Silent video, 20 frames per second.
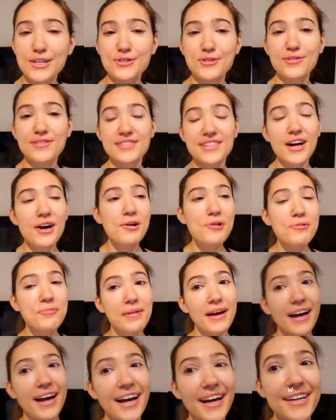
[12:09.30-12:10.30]
As you can tell,
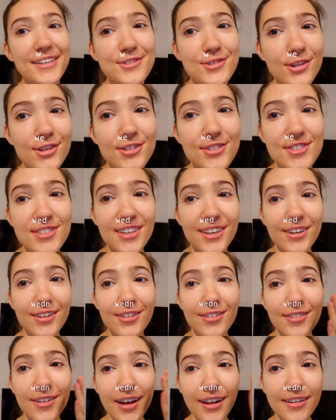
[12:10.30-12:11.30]
my eyes are
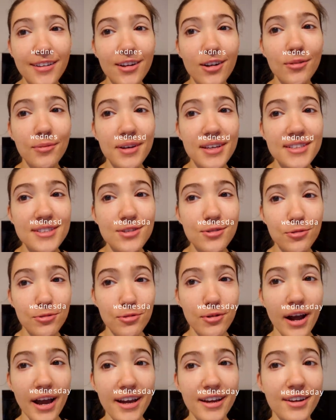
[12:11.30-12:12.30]
still a little bit
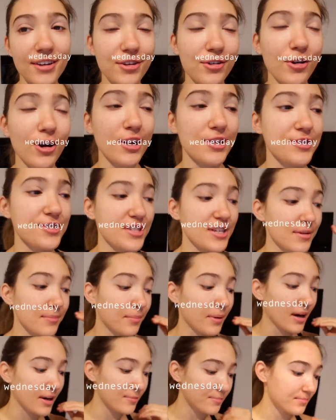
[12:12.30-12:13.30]
red and crusty,
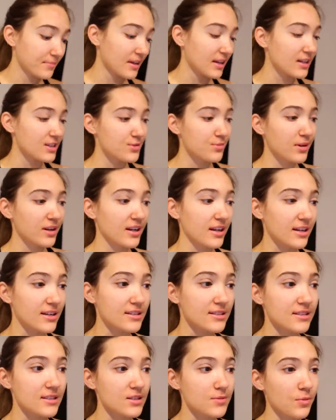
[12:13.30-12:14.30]
but it is what it
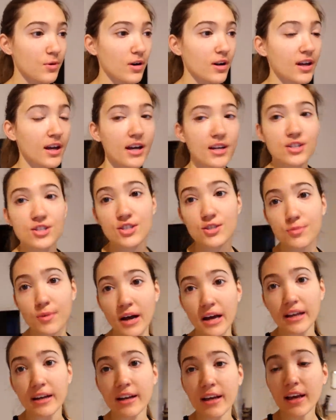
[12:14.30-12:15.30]
is. This morning I just
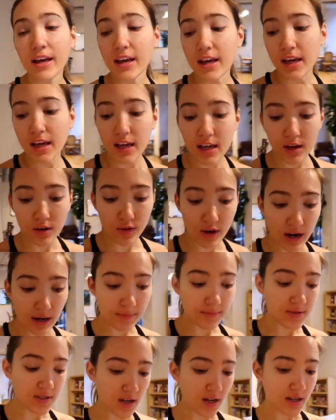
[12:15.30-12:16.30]
went and
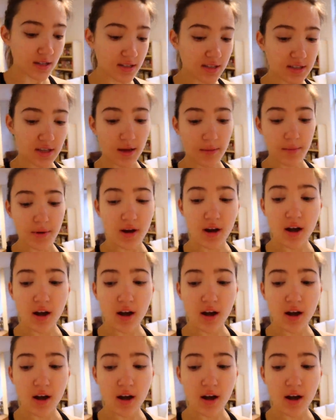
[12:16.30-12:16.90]
grabbed us some